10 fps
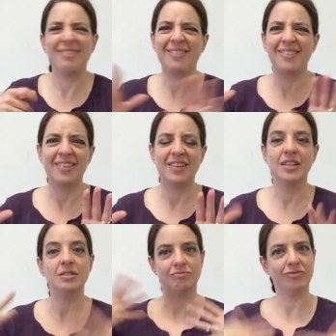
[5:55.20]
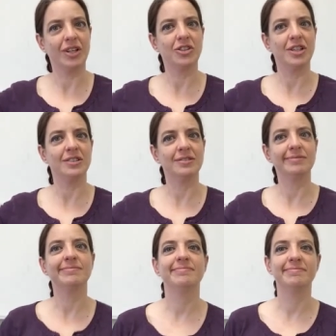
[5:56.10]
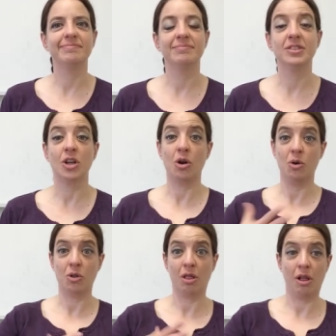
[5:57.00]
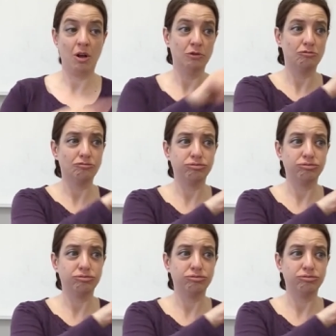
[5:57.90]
So, I didn't change clothes a bunch of times, I just got dressed.